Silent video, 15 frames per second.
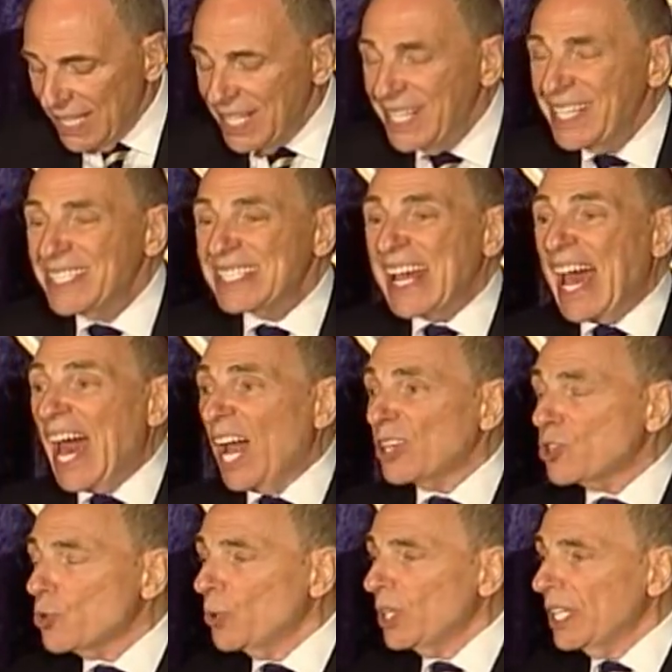is
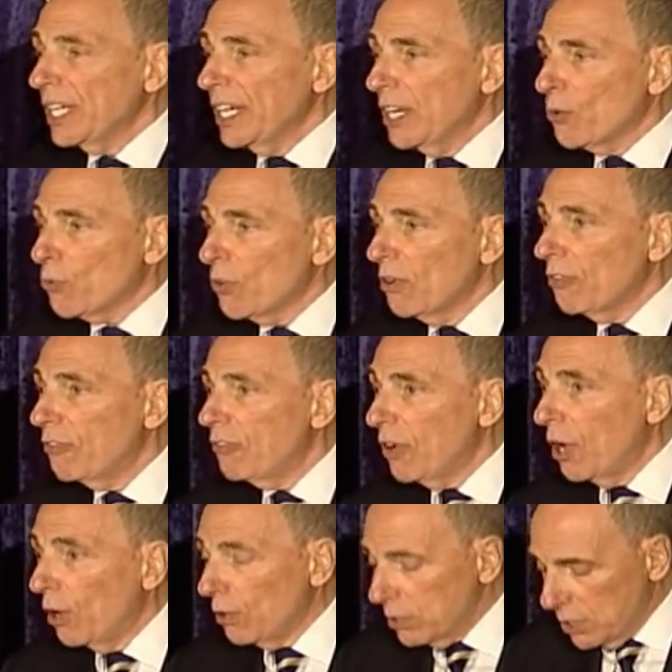actually in
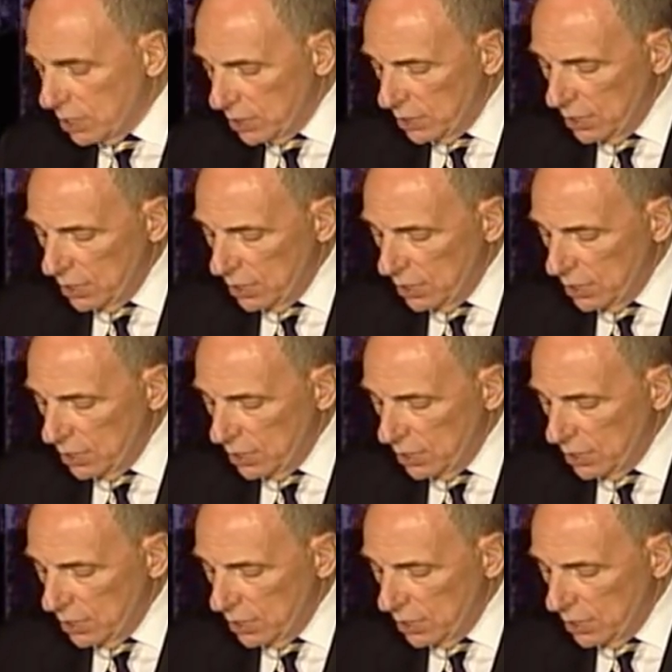revolt